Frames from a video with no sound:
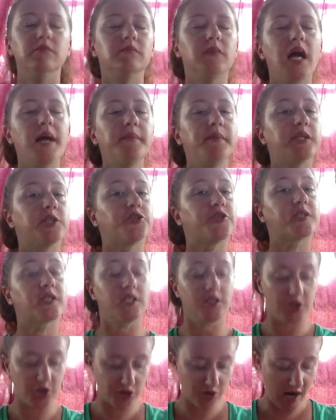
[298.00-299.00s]
I'm
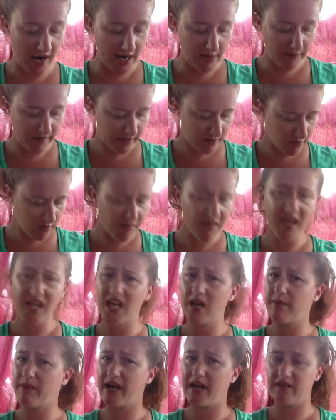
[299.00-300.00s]
interested to try it, but I don't think
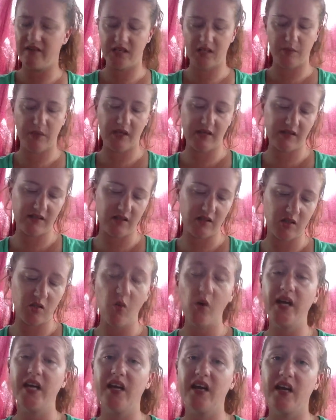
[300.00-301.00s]
I'd buy this because it's
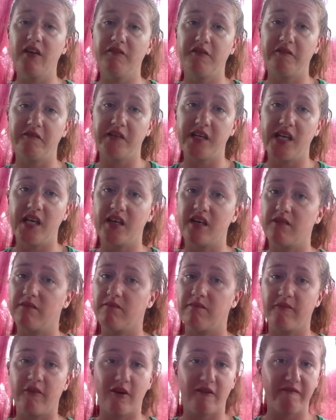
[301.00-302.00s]
$29.50 and
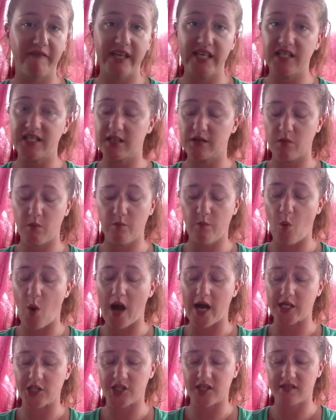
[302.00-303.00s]
for a face
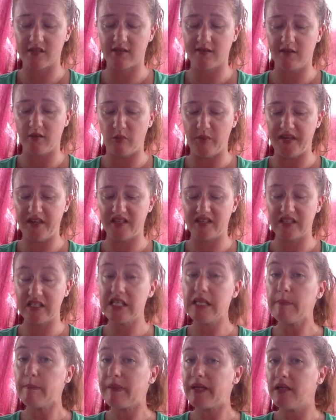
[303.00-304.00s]
wash that's a little bit
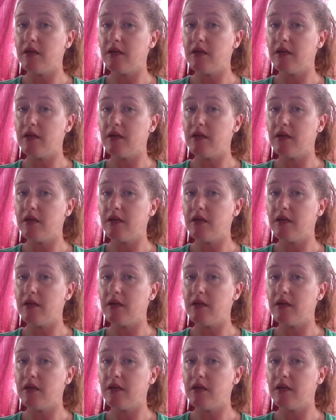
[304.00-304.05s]
steep